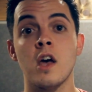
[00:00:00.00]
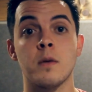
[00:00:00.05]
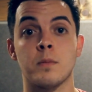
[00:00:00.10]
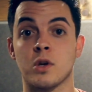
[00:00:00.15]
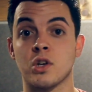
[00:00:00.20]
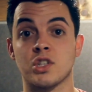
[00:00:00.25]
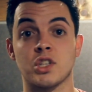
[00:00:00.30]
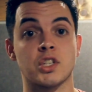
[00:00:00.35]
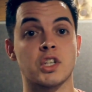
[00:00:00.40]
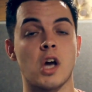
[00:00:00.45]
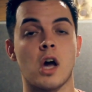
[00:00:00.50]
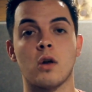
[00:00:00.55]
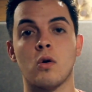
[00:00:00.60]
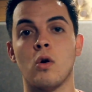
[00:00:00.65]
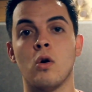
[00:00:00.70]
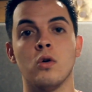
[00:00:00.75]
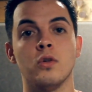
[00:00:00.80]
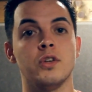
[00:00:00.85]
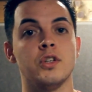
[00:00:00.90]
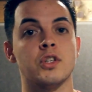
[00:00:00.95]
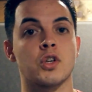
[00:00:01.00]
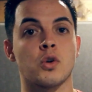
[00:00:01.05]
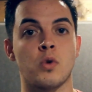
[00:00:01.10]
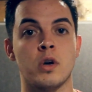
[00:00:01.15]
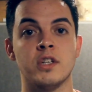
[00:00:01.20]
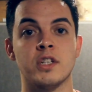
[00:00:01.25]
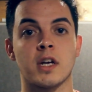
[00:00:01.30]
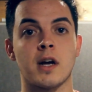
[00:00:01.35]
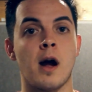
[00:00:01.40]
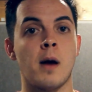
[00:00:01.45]
because it's got all these
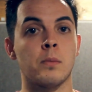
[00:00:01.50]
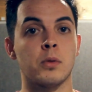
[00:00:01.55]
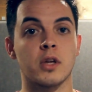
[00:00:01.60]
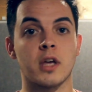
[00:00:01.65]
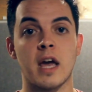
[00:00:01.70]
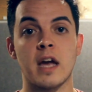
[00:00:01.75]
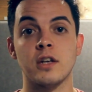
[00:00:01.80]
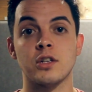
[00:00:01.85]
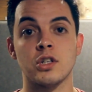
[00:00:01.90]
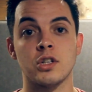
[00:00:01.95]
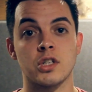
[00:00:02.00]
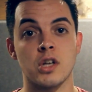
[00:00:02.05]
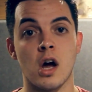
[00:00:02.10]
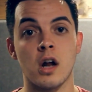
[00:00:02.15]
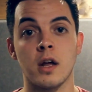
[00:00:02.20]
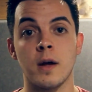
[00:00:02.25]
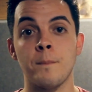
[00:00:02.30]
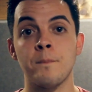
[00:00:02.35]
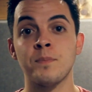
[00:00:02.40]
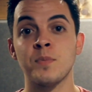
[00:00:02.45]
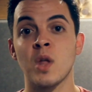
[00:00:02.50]
crazy complications on it.